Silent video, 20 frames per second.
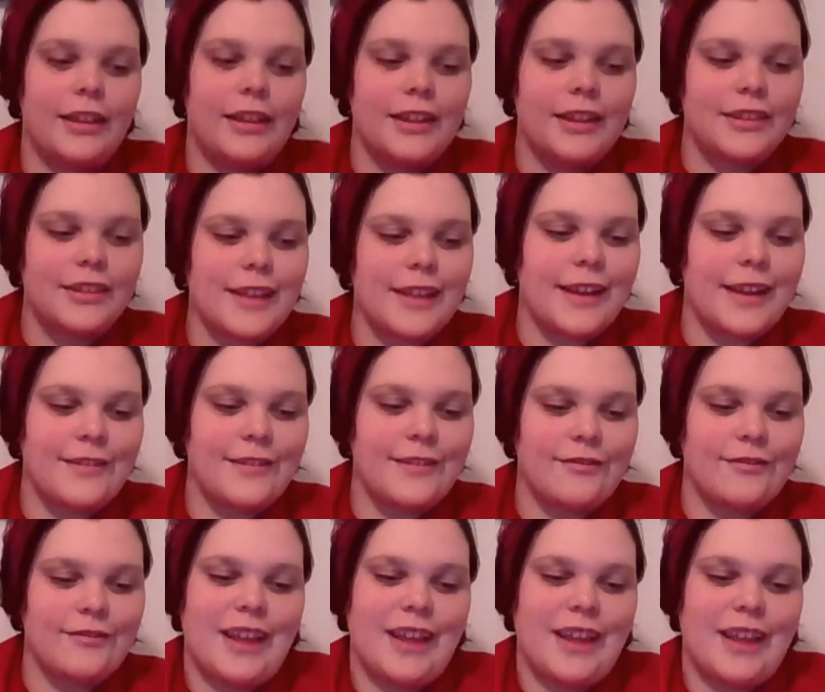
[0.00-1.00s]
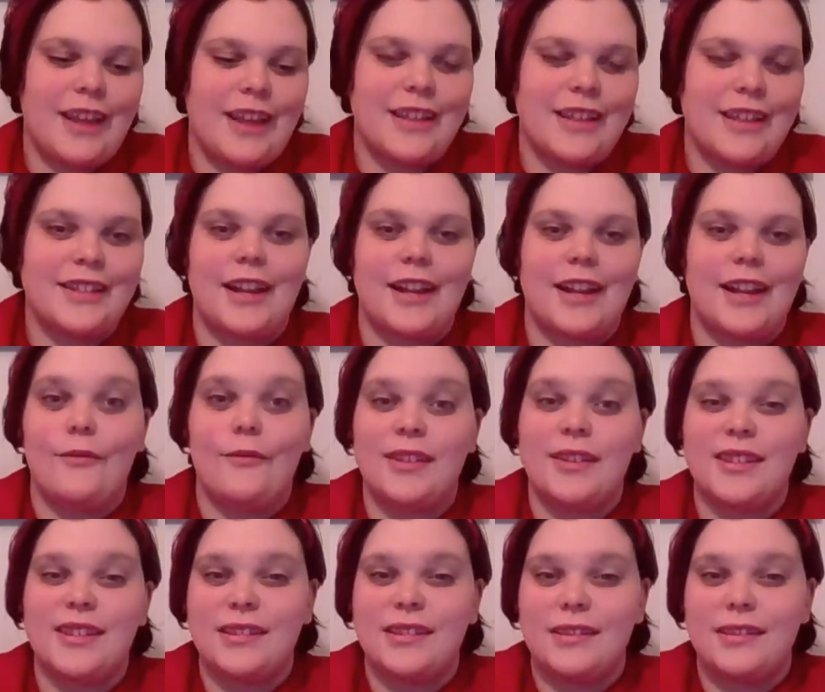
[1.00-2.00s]
I didn't realize that it wasn't
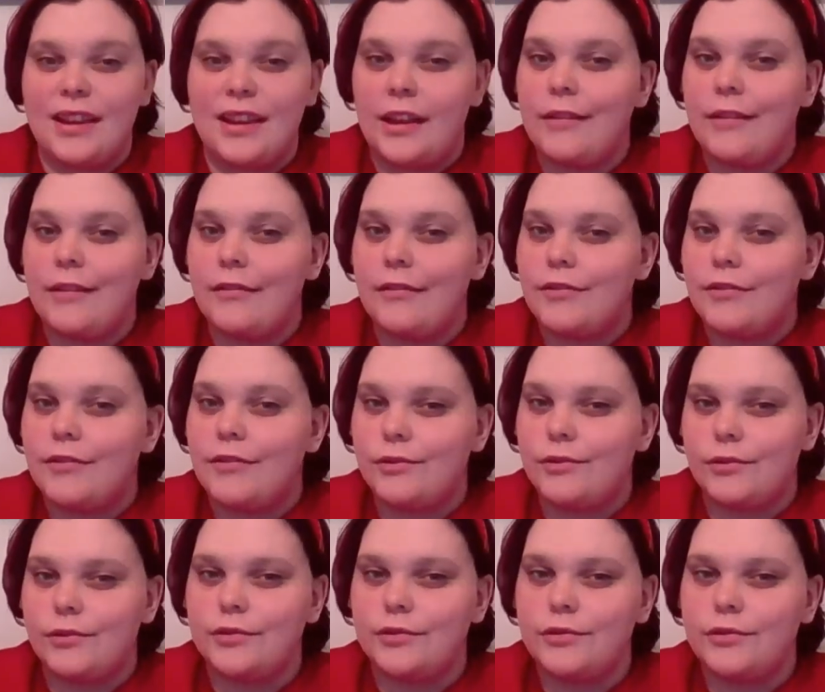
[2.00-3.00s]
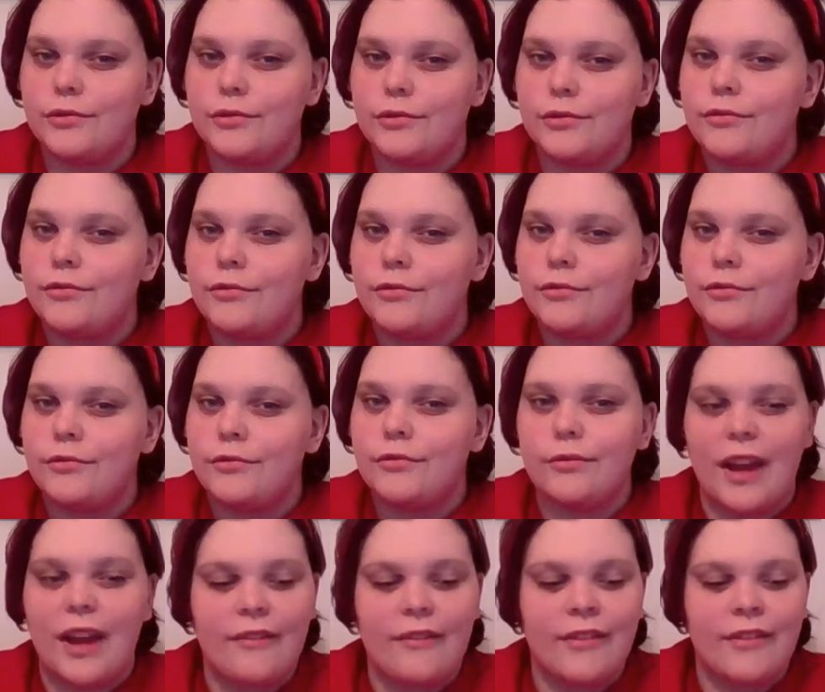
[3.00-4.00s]
like a true graphic
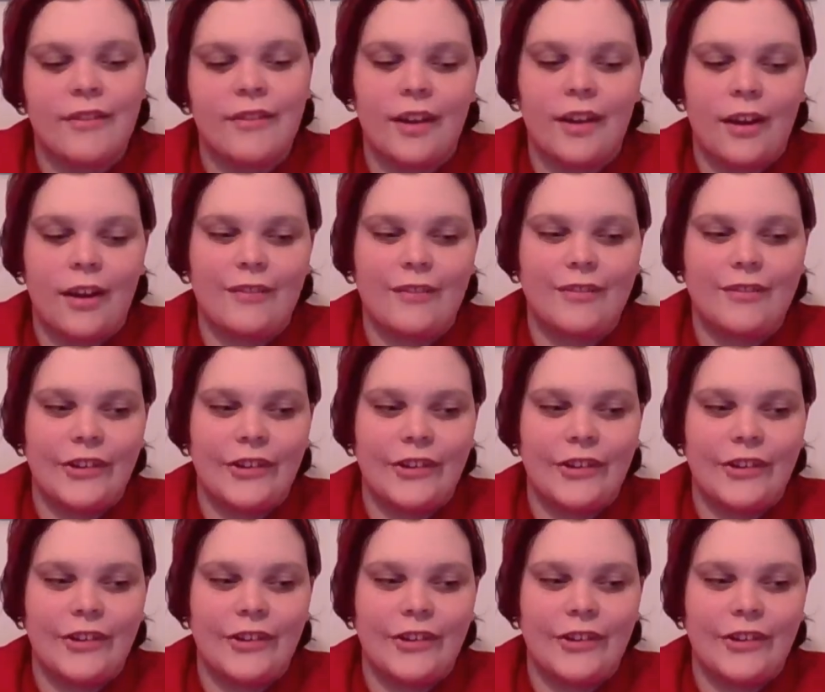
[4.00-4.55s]
novel,